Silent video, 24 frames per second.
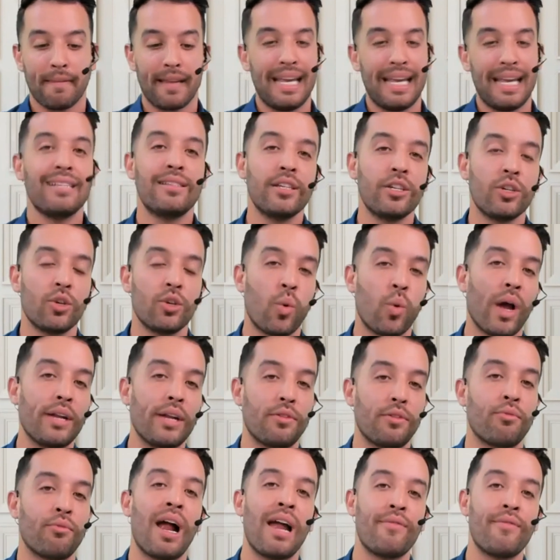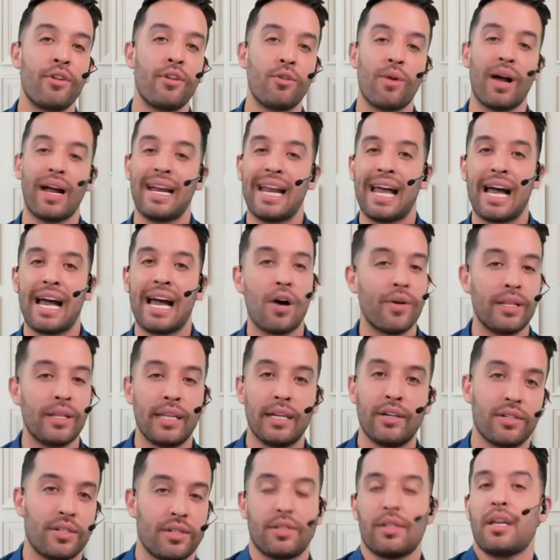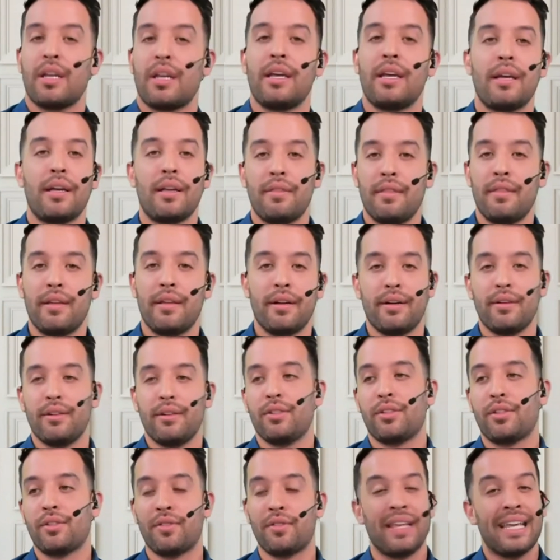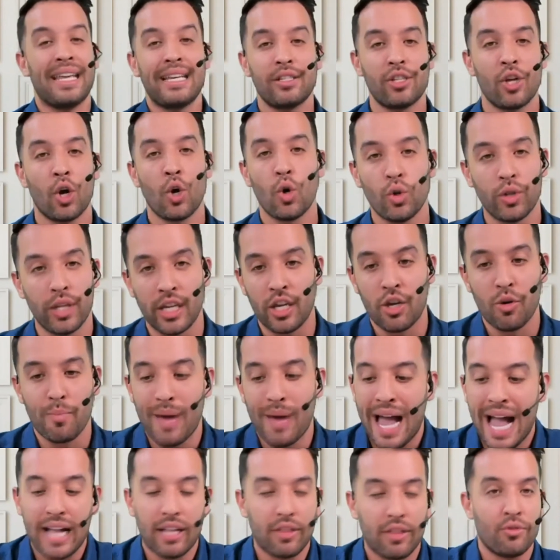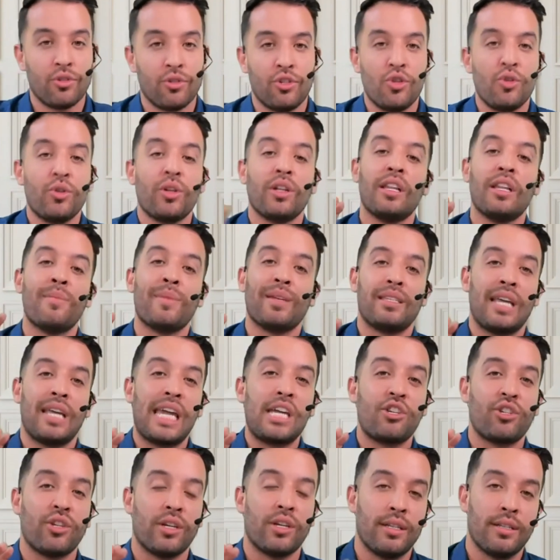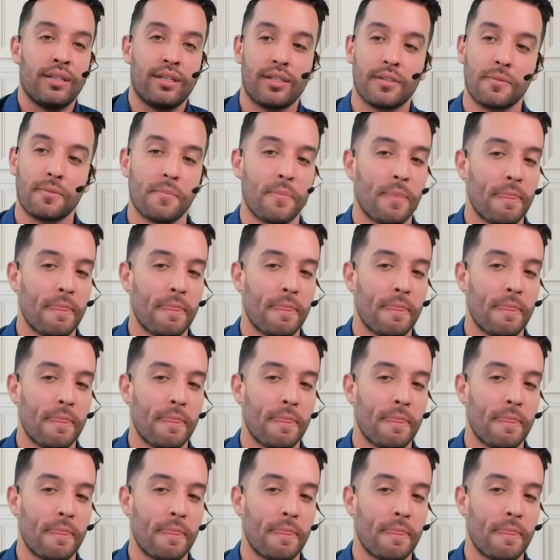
isn't quite thriving right now, and there's things holding you back due to limitations,